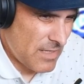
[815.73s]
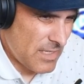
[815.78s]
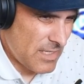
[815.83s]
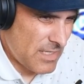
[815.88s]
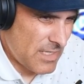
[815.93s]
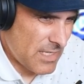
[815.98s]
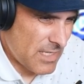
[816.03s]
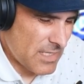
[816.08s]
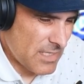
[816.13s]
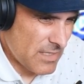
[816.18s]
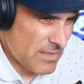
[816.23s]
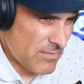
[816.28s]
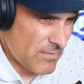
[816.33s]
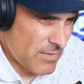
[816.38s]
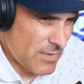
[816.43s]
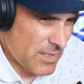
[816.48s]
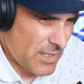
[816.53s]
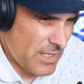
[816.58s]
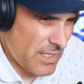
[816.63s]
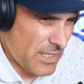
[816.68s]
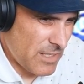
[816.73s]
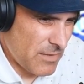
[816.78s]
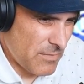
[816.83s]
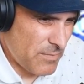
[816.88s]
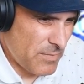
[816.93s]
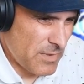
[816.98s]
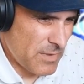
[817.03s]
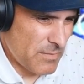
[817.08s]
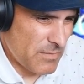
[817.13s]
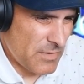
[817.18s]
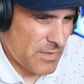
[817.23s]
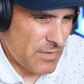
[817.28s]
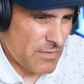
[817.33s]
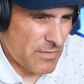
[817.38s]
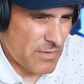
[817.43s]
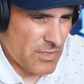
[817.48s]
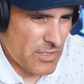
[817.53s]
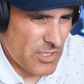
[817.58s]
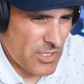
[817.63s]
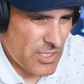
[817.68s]
It doesn't really help him to
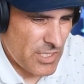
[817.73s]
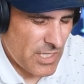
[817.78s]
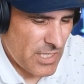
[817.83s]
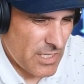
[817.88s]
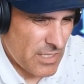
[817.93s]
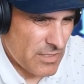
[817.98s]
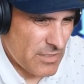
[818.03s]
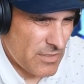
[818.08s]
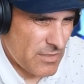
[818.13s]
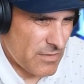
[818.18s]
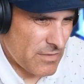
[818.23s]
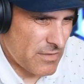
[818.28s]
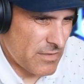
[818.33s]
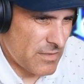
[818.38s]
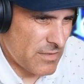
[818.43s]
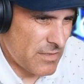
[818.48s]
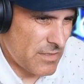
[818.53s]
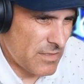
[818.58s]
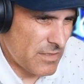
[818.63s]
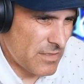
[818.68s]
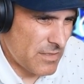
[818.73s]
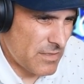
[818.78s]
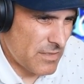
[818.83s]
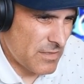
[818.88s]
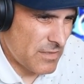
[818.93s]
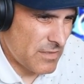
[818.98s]
Enchantress.